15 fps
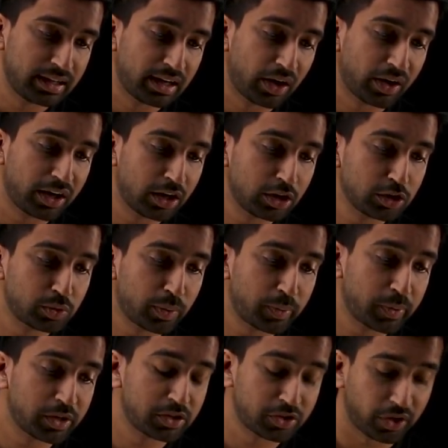Now, here's where
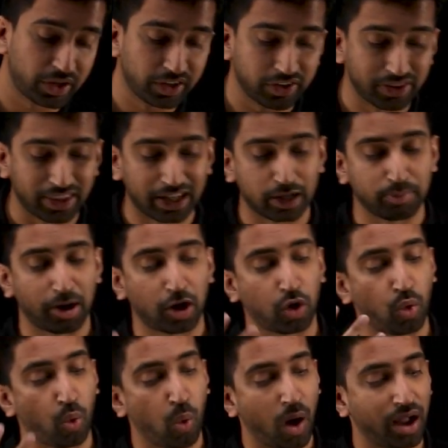we're starting to think about
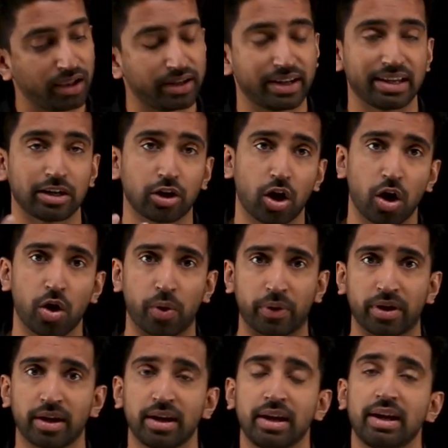quality
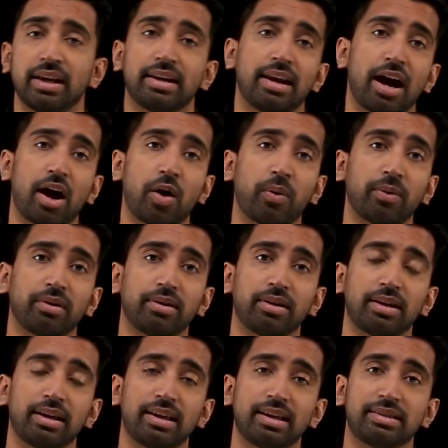code. Now,
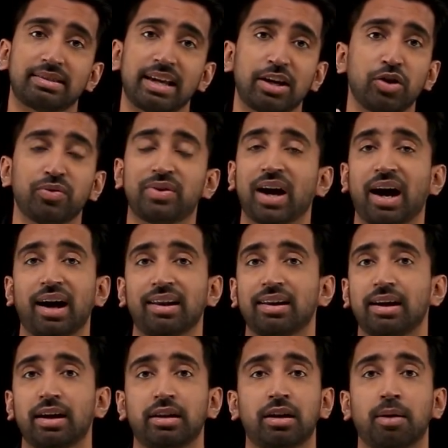say you've got
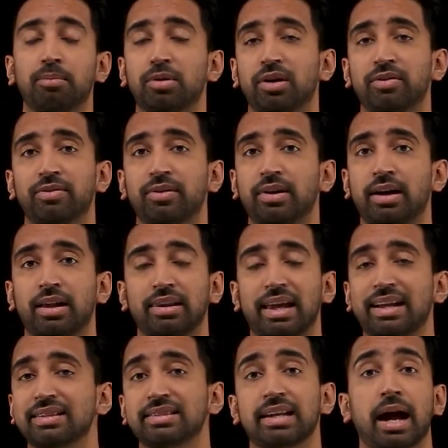a number of uh,
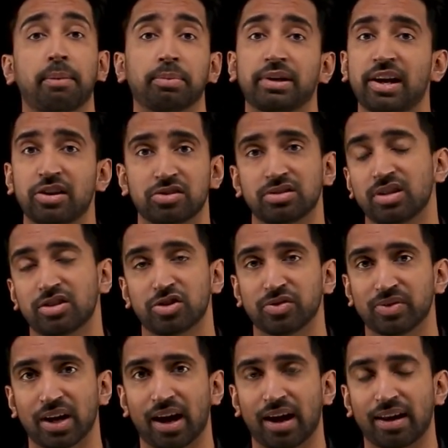legacy applications that
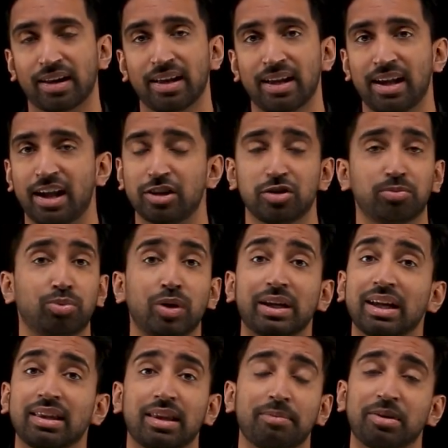you've got, and you're
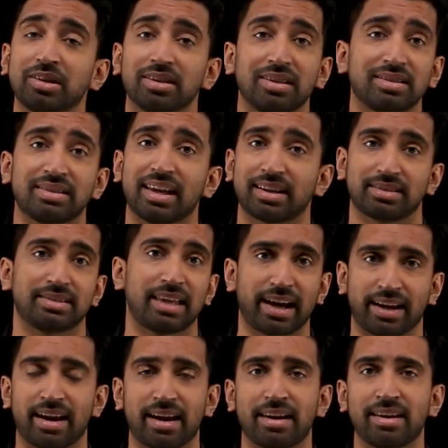bringing them into this next
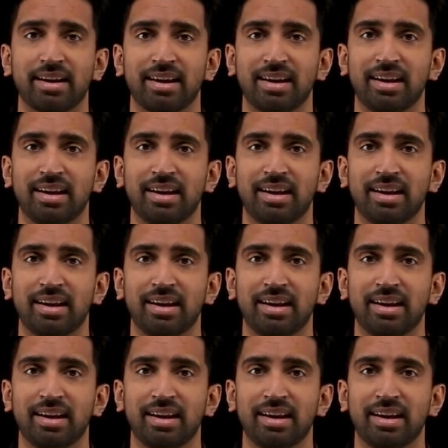decade